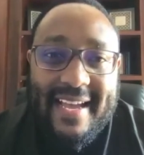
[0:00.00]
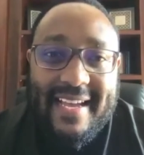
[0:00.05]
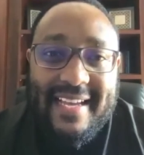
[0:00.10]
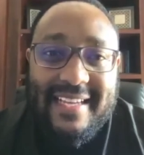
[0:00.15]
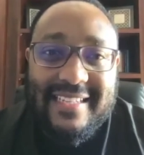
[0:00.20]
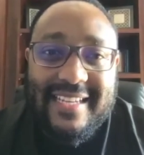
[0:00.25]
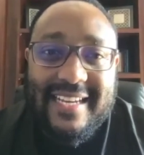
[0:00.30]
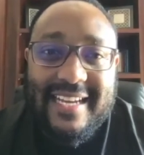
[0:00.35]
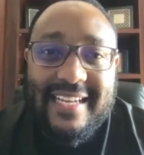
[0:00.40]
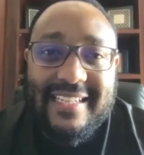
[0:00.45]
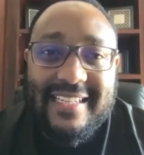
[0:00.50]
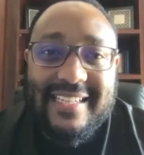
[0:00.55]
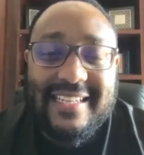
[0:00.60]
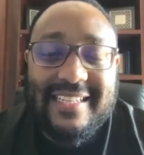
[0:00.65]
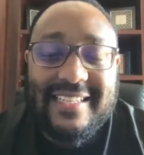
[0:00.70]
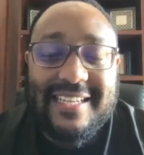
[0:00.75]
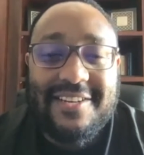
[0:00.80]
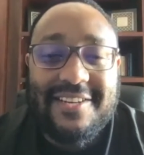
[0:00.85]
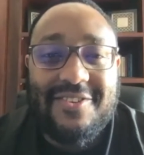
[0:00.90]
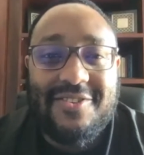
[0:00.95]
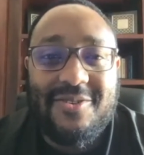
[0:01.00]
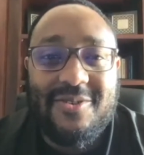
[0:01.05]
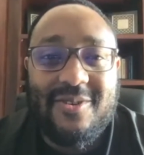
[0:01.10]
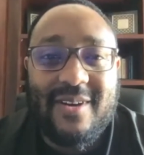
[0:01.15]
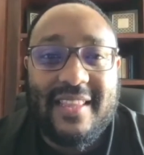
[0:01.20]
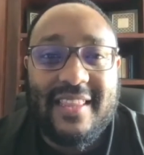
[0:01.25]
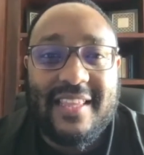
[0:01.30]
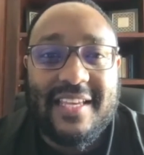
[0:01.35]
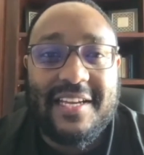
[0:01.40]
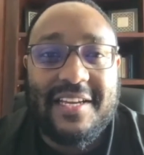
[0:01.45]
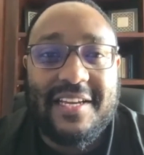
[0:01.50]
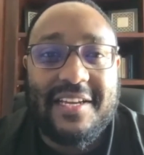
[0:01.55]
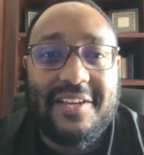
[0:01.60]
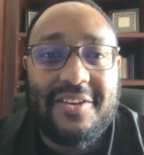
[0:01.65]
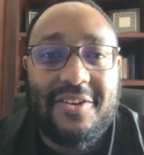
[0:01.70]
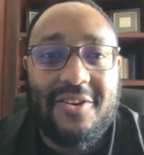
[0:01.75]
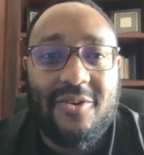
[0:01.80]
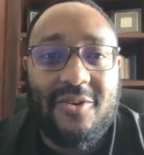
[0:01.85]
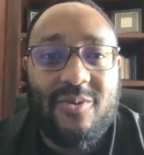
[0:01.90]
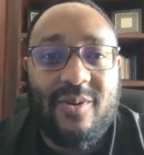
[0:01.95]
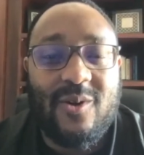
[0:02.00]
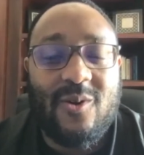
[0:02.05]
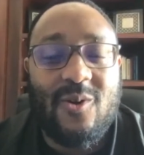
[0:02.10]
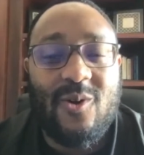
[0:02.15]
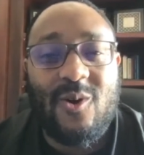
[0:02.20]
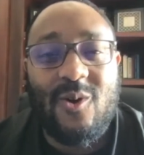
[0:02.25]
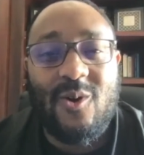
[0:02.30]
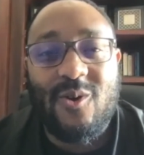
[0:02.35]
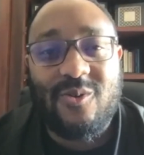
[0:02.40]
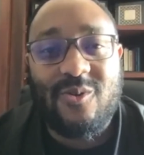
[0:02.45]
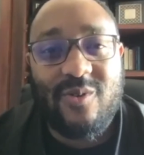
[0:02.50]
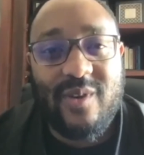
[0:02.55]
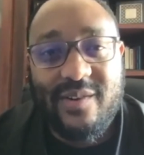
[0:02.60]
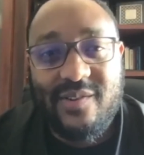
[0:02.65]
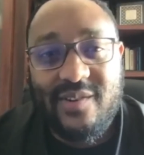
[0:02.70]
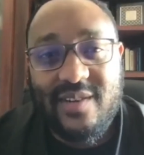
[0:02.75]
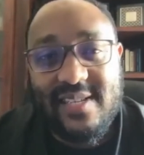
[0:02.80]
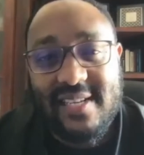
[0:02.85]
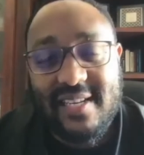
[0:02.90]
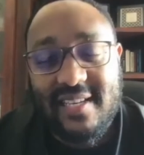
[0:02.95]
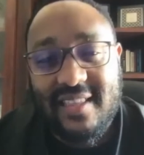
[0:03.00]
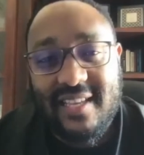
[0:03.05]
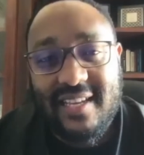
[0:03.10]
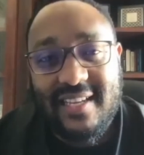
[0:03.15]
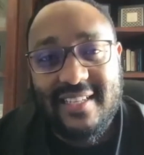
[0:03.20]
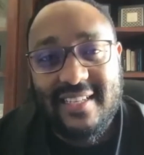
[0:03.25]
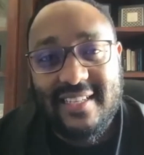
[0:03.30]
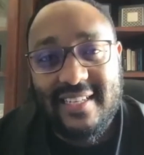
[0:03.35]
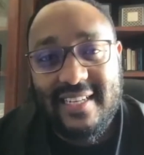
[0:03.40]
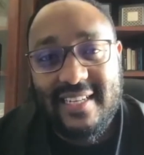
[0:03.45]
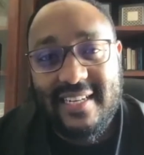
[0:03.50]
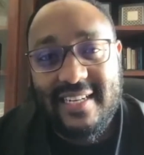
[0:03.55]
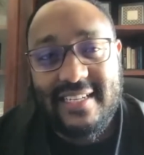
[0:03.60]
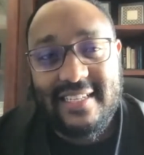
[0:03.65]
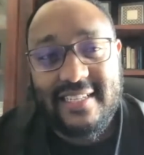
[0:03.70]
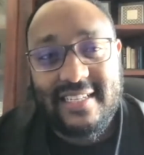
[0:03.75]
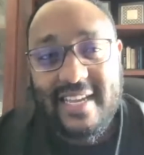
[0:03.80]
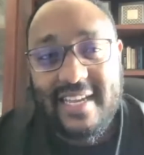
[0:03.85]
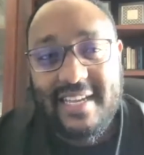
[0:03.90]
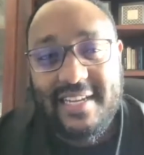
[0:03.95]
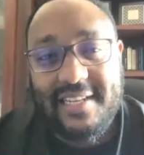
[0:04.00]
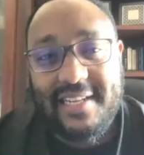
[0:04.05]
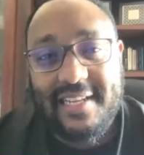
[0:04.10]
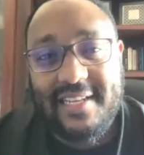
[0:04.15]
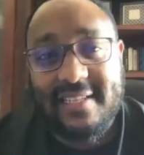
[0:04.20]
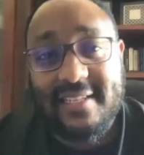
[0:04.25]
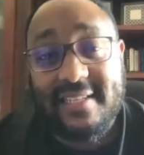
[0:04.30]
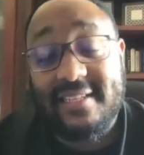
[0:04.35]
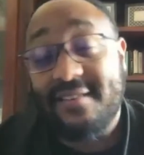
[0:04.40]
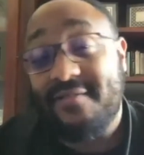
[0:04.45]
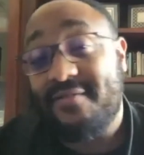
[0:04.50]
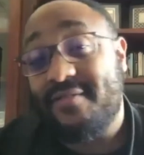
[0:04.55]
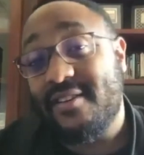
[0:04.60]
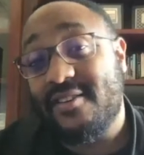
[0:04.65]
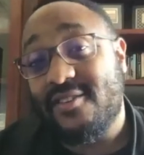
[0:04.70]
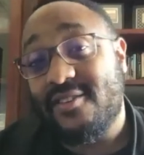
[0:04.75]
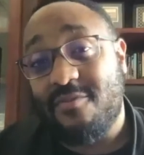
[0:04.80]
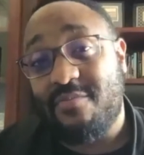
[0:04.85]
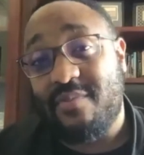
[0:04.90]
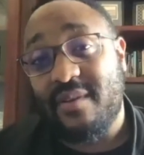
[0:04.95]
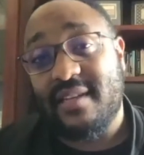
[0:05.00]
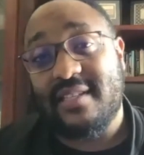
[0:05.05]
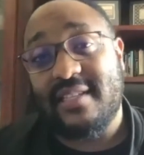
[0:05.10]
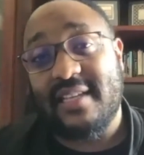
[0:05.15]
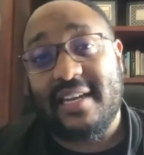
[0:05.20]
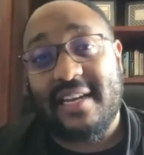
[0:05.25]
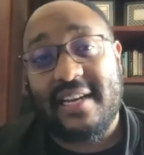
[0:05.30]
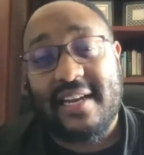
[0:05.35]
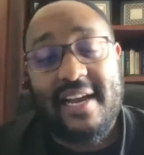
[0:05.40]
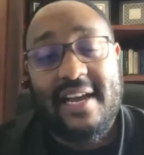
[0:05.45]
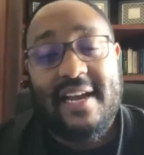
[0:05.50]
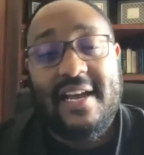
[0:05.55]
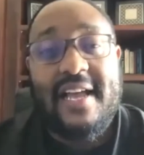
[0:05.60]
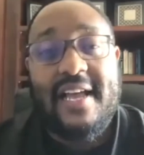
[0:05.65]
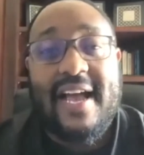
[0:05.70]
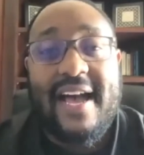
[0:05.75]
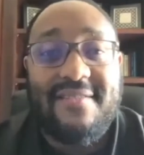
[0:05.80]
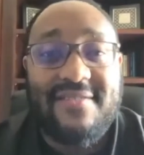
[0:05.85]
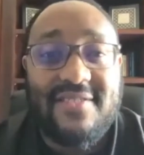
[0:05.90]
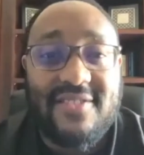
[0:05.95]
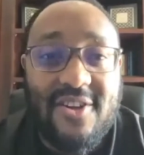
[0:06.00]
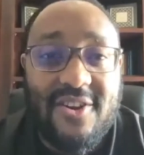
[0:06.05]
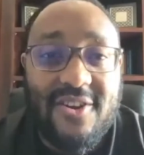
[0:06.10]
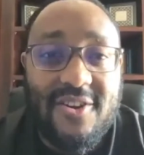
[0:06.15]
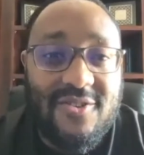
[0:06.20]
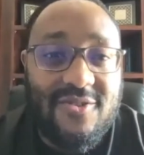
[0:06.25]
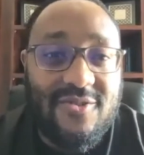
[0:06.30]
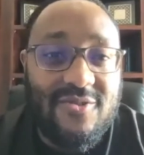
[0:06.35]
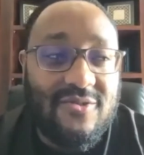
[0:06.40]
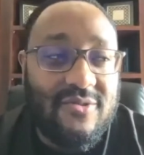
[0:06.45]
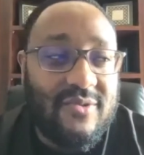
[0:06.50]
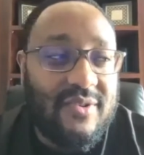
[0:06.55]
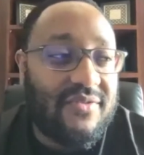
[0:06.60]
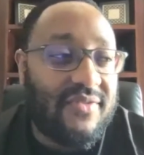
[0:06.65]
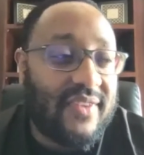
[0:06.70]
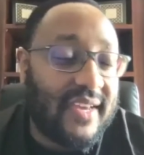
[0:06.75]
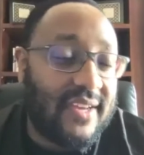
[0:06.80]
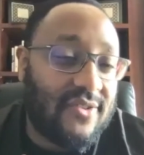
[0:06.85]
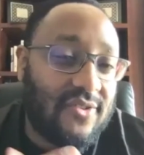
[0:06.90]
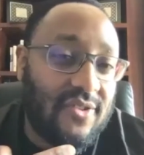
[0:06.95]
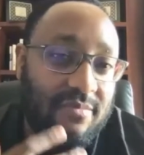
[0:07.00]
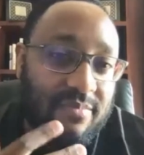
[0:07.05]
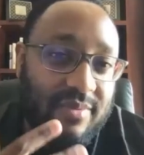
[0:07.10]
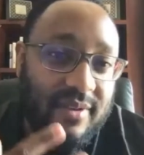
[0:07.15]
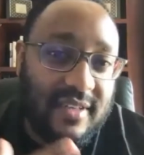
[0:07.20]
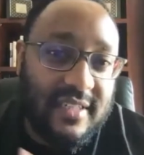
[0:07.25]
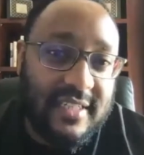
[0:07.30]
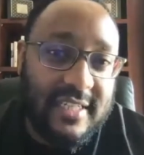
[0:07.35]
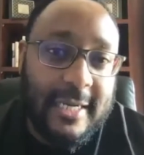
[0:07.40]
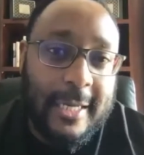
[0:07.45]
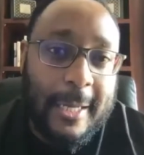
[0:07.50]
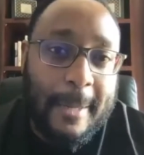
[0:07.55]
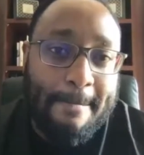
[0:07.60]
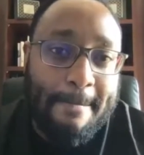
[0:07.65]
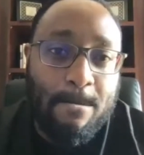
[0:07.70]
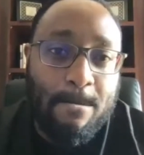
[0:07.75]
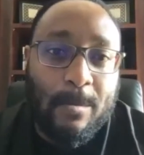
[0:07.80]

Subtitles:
As I said to you, I think we all go through interesting things as leaders, and there's different topics that I've started to reflect on personally.